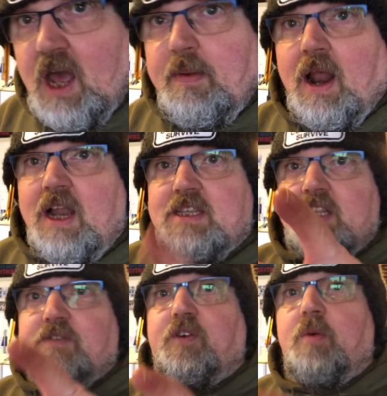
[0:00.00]
Anyway, let's get
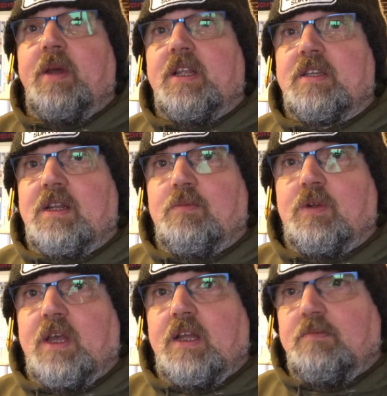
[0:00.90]
to 4 minutes and then we'll
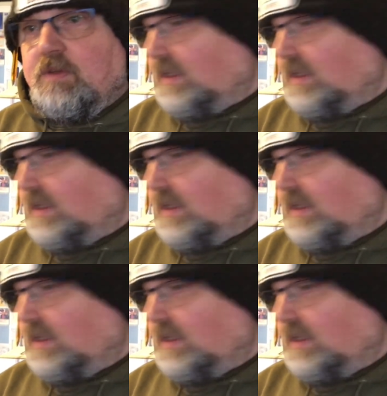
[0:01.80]
get in with